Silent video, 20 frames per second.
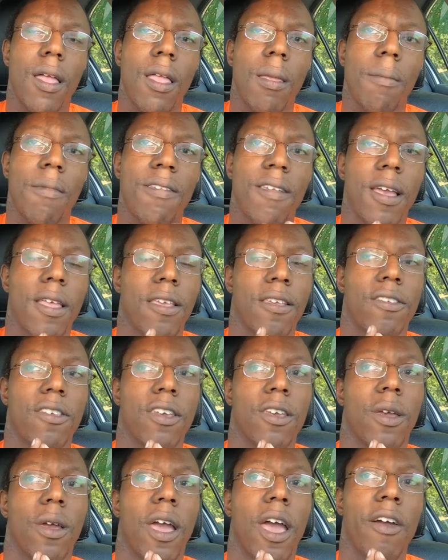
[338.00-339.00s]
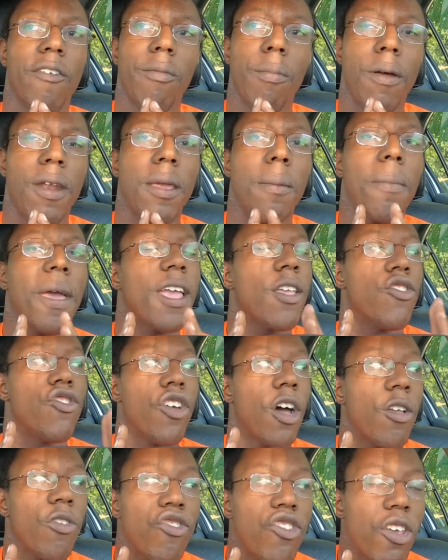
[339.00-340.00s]
going to say this to you. Everybody may
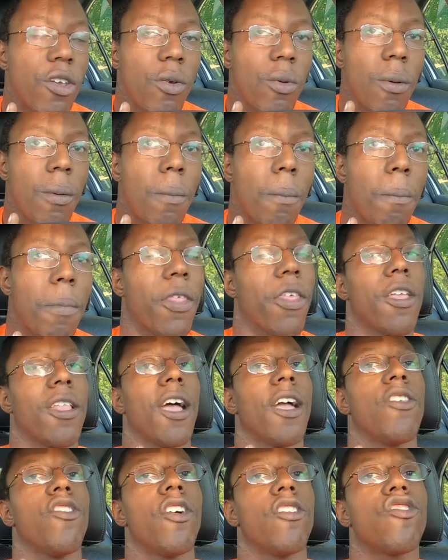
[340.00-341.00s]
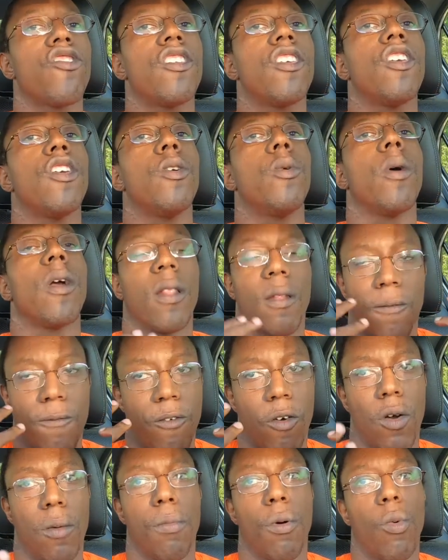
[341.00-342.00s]
judge you, but they're not judging you in a
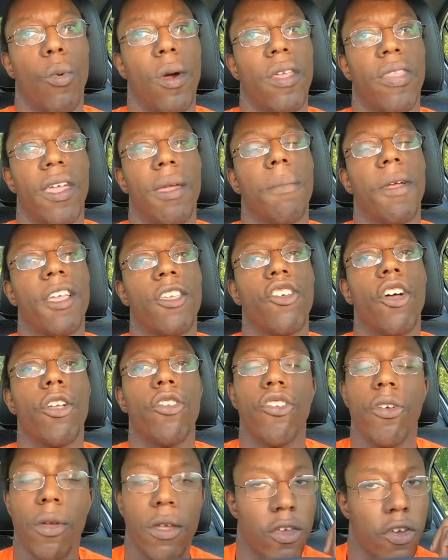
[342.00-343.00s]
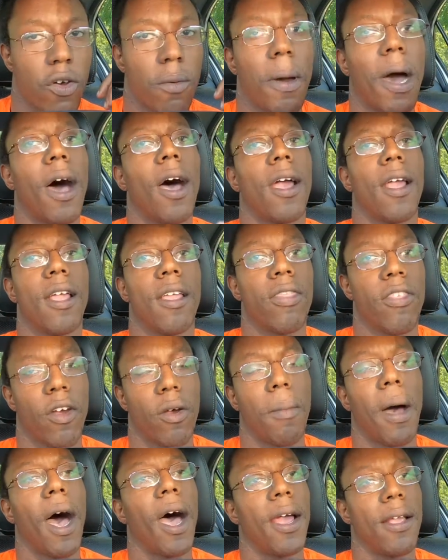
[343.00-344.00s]
verbal way. They may judge you in your mind, in their
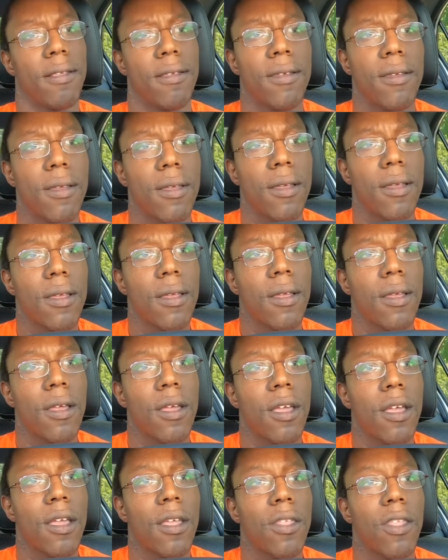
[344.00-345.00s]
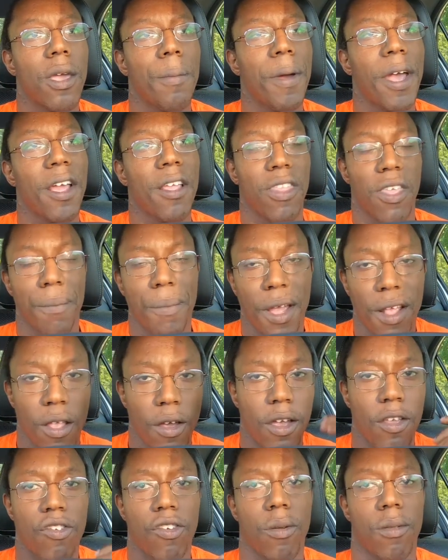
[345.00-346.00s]
mind. They might they might
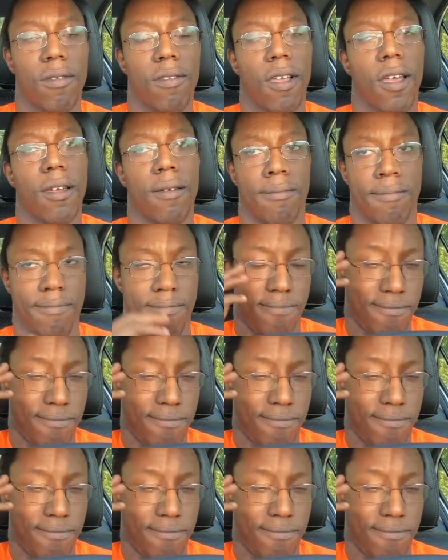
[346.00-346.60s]
look at you and say,